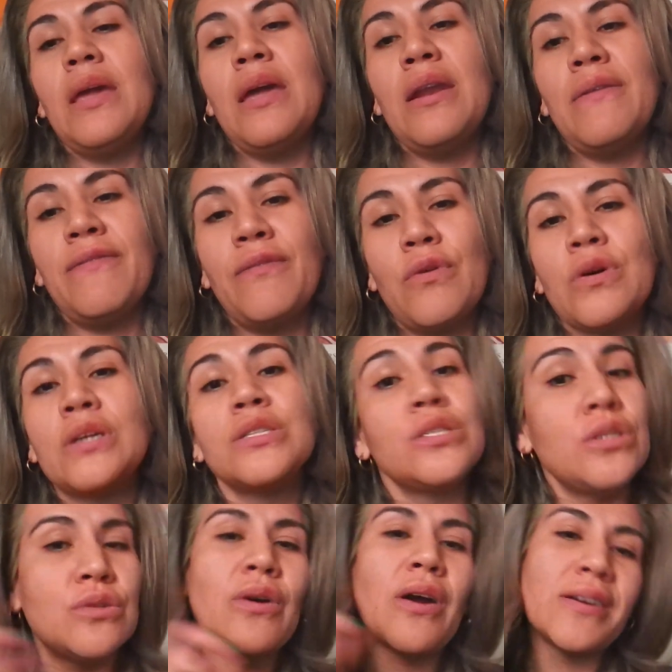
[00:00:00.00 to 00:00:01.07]
And of course,
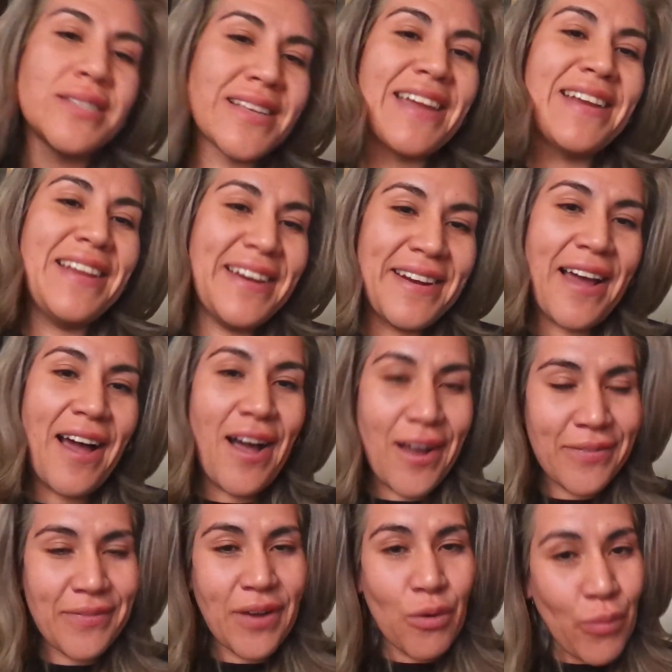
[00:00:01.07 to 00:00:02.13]
you are signing
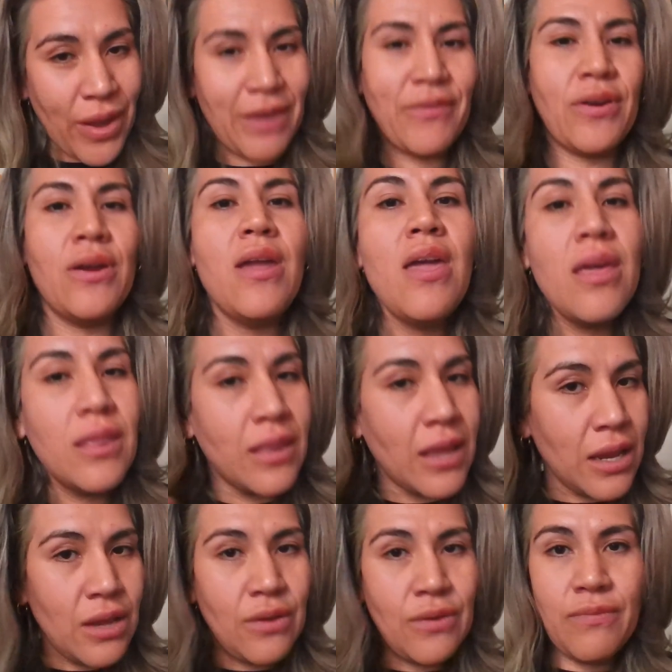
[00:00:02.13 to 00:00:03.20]
off a waiver that
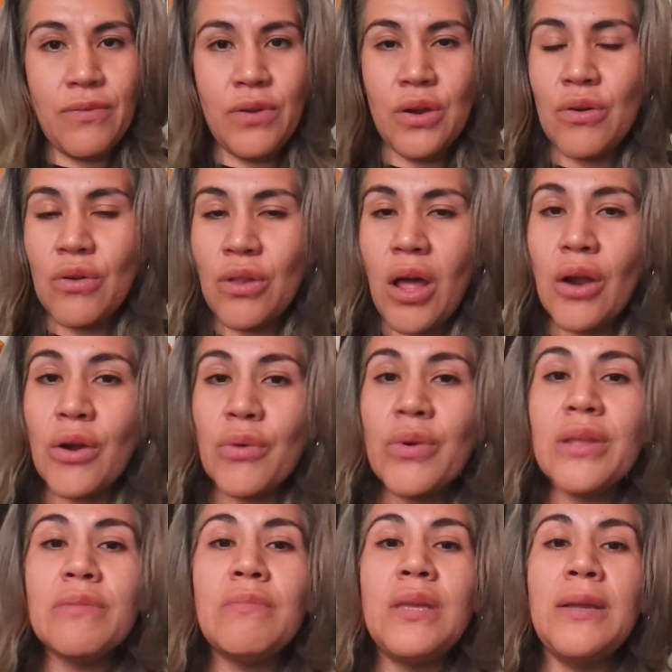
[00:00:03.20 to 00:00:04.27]
if you're no longer
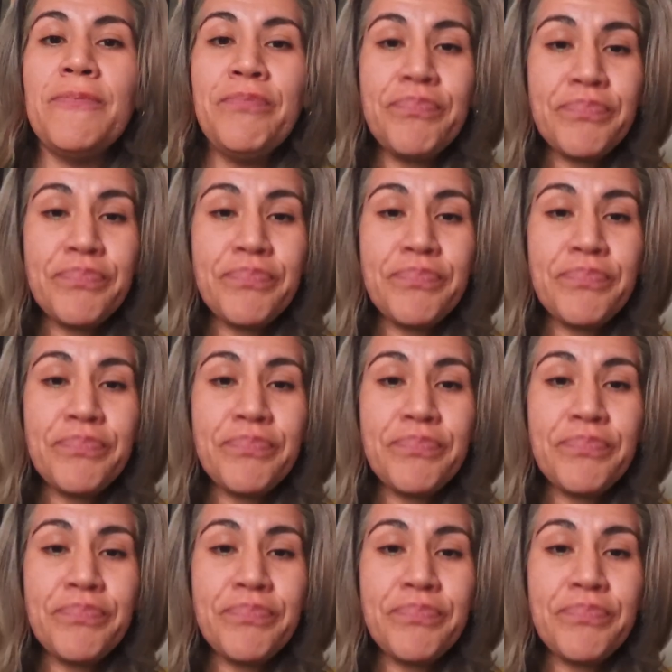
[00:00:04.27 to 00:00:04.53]
with me